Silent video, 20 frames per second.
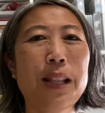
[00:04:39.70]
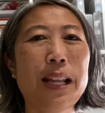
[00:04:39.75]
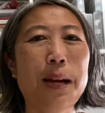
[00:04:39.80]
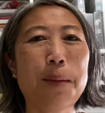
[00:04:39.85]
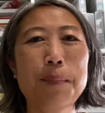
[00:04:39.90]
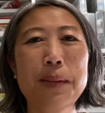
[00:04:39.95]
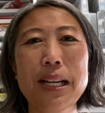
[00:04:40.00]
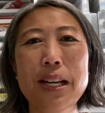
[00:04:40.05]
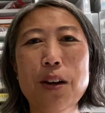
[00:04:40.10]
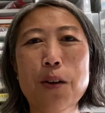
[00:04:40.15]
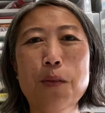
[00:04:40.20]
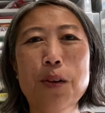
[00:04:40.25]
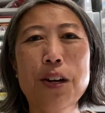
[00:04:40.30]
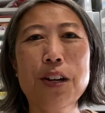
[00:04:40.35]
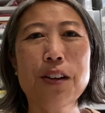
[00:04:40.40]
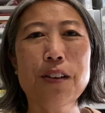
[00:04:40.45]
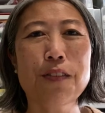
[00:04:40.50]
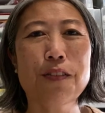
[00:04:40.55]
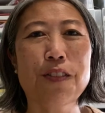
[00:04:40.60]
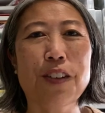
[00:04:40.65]
say
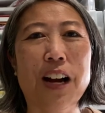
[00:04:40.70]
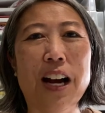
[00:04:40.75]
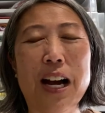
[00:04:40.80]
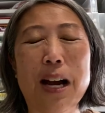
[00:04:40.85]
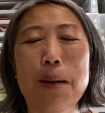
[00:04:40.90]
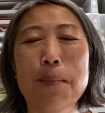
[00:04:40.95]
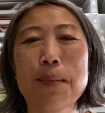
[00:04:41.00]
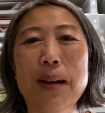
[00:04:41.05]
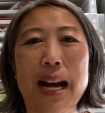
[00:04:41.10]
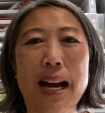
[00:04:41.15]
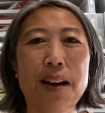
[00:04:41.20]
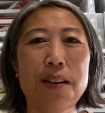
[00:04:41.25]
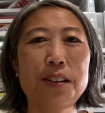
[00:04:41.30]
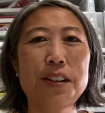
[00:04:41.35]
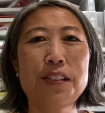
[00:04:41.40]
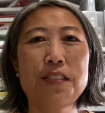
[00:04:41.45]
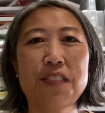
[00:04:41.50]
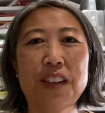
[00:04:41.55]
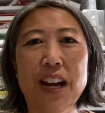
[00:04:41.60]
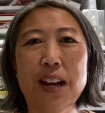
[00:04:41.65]
hello let me know where
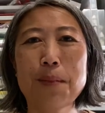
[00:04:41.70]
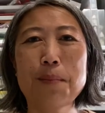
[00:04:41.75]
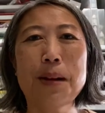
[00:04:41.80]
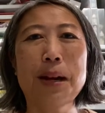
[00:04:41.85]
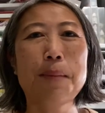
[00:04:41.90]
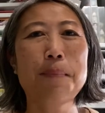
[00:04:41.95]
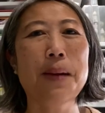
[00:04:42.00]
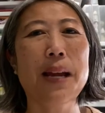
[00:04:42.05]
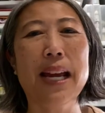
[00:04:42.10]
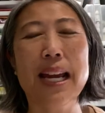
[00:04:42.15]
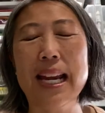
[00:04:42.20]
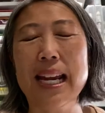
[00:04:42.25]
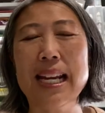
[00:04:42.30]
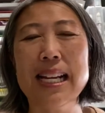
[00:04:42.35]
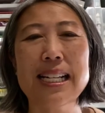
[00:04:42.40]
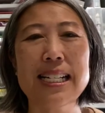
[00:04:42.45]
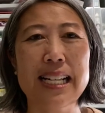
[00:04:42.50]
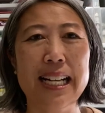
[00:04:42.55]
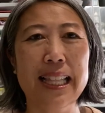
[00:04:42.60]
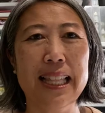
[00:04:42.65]
you're from how you
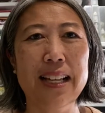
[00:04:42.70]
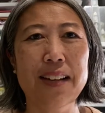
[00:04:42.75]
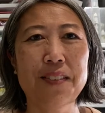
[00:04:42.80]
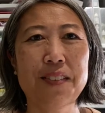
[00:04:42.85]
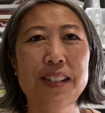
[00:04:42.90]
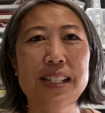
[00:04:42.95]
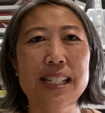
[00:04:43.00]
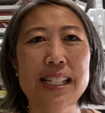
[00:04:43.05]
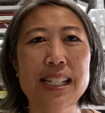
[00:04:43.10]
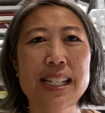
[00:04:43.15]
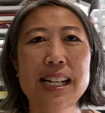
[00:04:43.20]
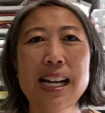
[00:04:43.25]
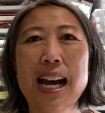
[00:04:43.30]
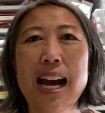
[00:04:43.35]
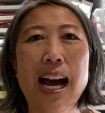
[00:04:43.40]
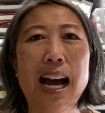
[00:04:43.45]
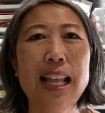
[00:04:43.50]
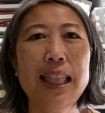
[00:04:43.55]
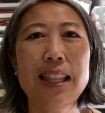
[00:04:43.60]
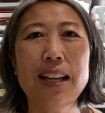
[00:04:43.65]
found my
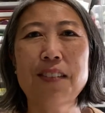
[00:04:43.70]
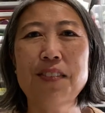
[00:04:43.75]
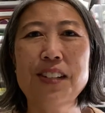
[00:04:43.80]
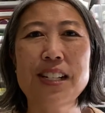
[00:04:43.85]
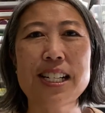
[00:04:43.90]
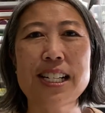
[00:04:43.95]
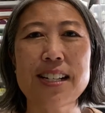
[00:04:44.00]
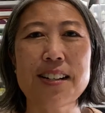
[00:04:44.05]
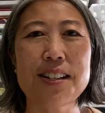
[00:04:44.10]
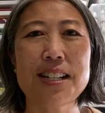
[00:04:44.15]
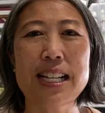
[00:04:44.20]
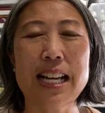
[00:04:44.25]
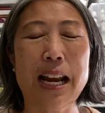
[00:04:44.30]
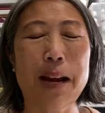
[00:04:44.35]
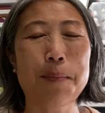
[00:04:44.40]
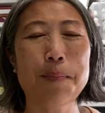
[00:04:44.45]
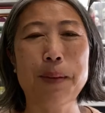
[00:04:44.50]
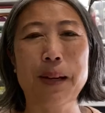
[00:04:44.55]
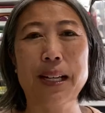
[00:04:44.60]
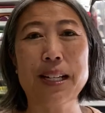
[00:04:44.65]
page i'd love to
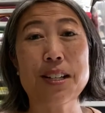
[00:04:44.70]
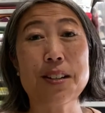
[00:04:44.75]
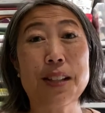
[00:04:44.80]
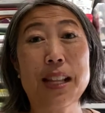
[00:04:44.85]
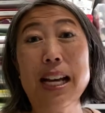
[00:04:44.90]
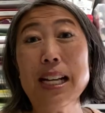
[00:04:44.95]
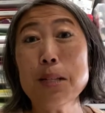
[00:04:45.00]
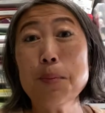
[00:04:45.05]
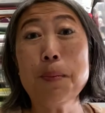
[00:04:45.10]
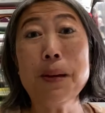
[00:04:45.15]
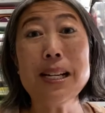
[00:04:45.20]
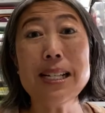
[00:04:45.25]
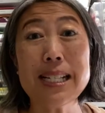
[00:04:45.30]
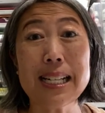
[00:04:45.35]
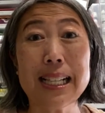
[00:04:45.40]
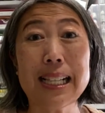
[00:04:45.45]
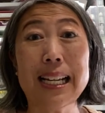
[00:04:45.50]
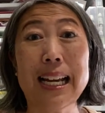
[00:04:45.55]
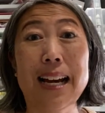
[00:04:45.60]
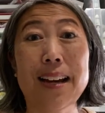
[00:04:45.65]
i love to share
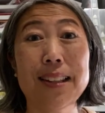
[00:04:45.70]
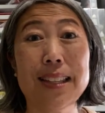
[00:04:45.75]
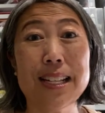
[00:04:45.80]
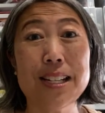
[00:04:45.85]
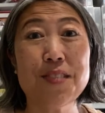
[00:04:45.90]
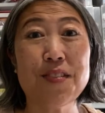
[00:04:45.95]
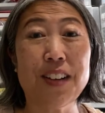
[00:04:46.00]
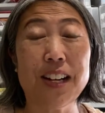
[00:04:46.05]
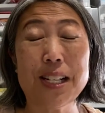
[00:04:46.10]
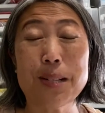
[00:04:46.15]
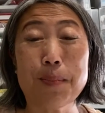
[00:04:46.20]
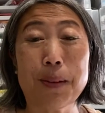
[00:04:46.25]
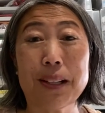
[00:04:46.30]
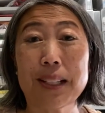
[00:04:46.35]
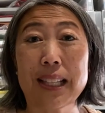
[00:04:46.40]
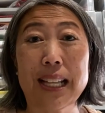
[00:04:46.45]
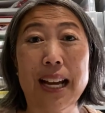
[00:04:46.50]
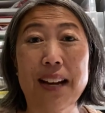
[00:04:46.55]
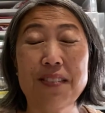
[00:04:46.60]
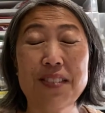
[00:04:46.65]
stamping so that's
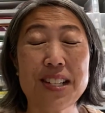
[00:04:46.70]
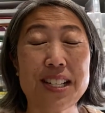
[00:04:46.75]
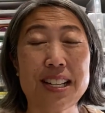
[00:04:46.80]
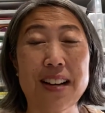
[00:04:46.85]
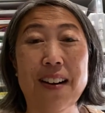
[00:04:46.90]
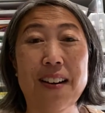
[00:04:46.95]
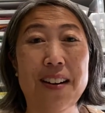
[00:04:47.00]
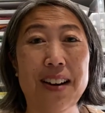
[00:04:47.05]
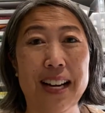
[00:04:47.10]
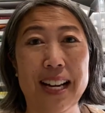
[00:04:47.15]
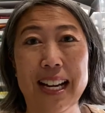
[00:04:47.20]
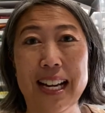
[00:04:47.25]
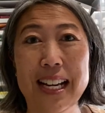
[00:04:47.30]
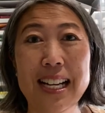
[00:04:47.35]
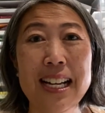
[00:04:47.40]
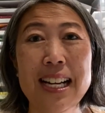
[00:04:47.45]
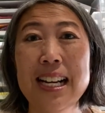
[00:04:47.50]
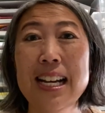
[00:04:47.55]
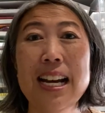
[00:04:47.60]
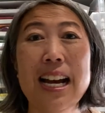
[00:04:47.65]
basically how these facebook
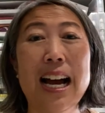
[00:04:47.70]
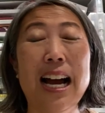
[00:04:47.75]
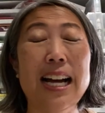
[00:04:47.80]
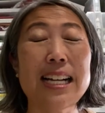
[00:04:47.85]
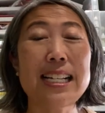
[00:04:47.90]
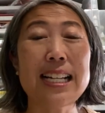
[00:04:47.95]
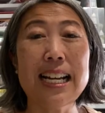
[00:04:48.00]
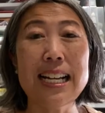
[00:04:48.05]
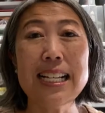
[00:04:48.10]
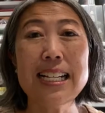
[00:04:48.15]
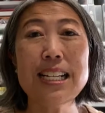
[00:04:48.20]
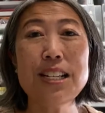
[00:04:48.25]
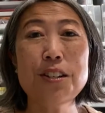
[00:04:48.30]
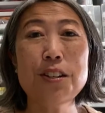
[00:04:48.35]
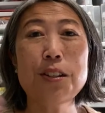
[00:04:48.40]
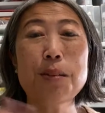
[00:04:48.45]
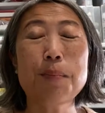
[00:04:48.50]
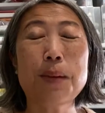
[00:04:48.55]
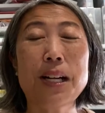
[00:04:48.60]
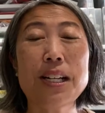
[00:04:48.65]
lives started
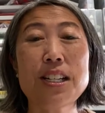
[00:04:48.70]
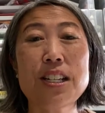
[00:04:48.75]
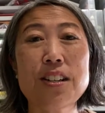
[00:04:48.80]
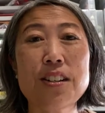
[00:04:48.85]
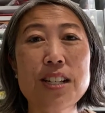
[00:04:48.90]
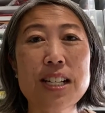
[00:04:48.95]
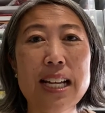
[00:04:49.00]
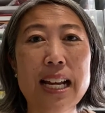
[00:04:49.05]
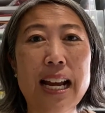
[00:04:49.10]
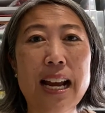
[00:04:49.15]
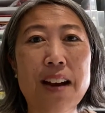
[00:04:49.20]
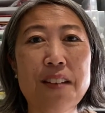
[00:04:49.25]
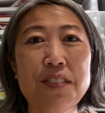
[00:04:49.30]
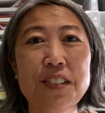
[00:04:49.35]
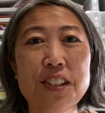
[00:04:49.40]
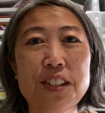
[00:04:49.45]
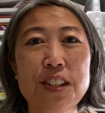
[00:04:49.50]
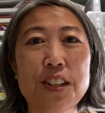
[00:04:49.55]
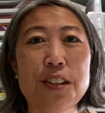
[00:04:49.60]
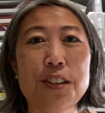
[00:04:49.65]
i tend to do
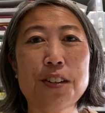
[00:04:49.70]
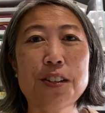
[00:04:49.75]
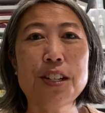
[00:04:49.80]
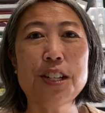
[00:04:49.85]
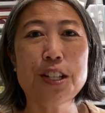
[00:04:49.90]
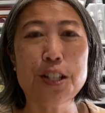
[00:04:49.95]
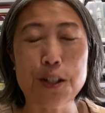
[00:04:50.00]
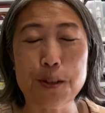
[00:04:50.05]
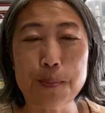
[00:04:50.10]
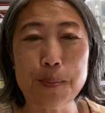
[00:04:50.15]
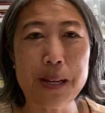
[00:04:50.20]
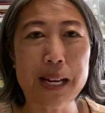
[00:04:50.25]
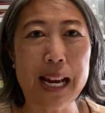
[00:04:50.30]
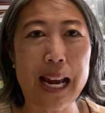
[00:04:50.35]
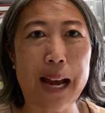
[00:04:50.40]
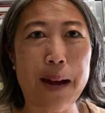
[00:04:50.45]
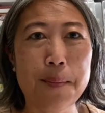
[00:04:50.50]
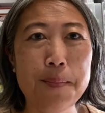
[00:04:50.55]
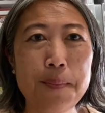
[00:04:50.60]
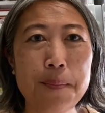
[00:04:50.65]
them on tuesday
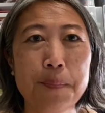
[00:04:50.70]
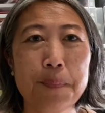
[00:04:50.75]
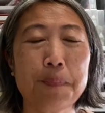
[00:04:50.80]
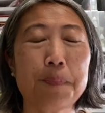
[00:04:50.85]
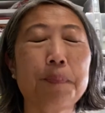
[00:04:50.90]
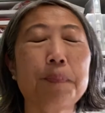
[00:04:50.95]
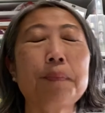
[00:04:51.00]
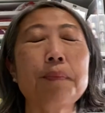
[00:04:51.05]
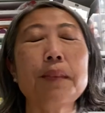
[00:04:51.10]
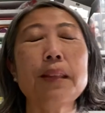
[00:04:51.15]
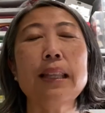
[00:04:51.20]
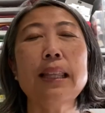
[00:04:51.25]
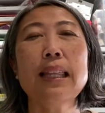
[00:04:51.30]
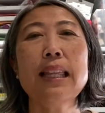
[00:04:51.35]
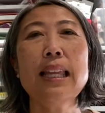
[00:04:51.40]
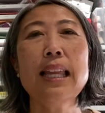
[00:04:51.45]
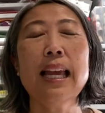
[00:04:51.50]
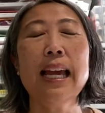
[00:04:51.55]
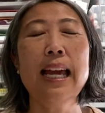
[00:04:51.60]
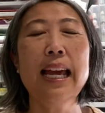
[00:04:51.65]
afternoons 2
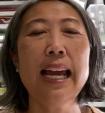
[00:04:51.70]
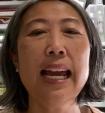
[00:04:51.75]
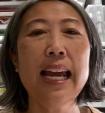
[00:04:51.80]
p.m